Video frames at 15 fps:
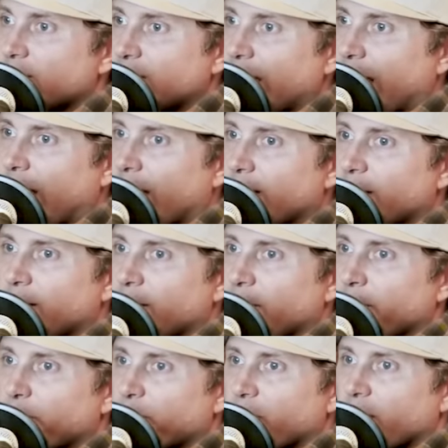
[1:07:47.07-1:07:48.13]
It's not
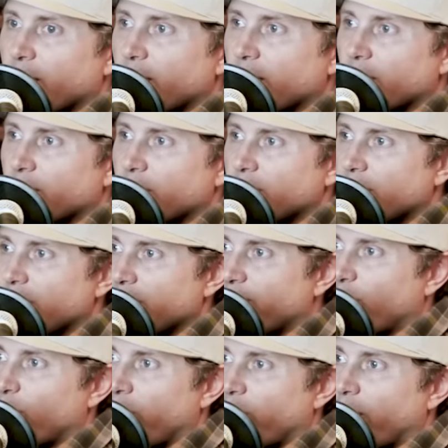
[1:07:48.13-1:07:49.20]
you know the
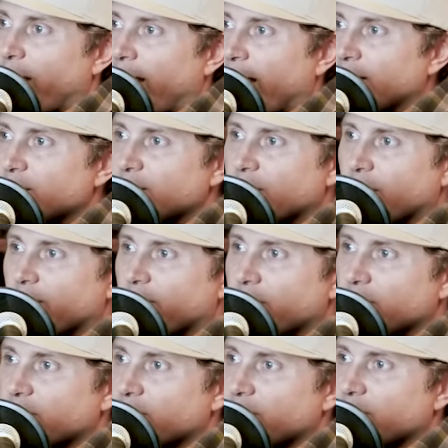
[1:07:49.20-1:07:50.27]
tinfoil hat stuff.
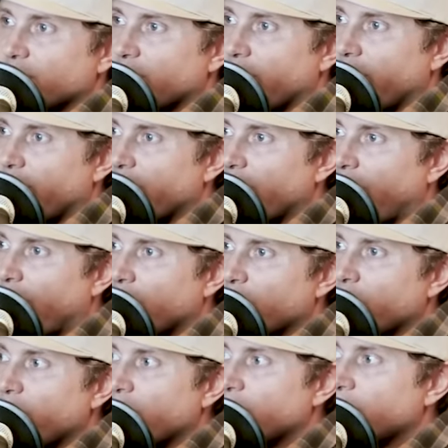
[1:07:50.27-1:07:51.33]
It's a how do
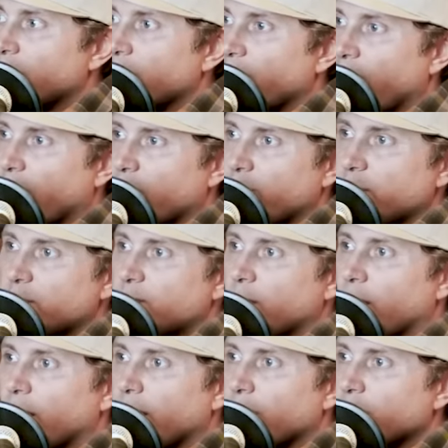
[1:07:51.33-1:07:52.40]
we how do we just
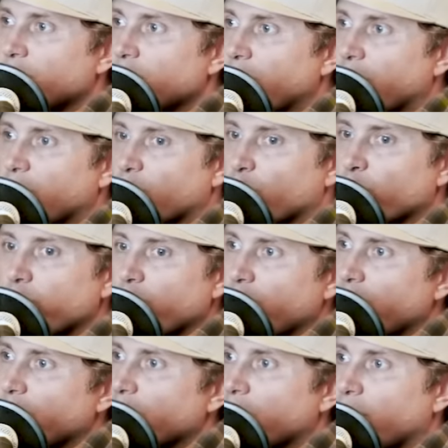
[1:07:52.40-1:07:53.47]
make a really
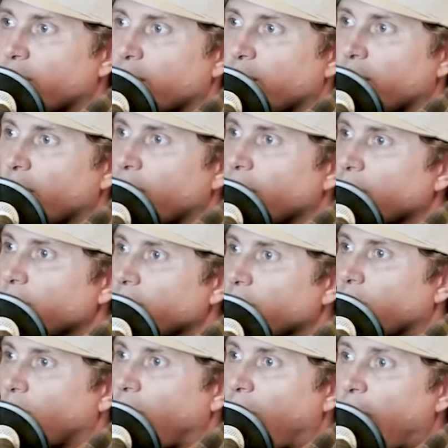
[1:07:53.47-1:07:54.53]
good you
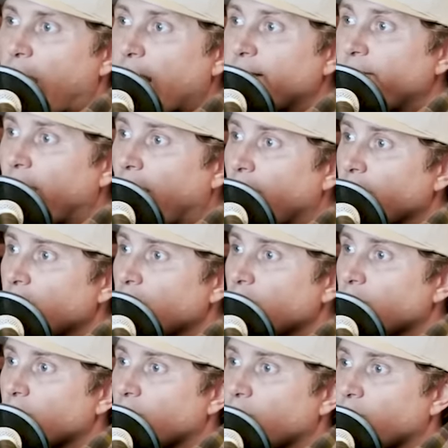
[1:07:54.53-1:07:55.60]
know, high
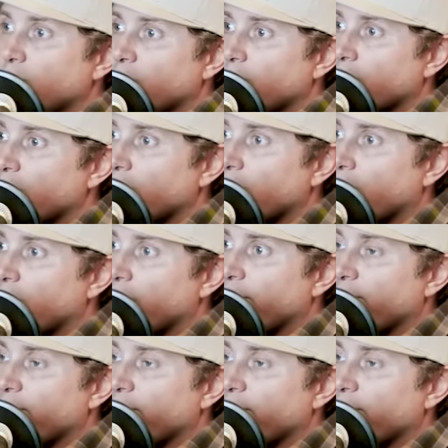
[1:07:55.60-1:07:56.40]
value uh,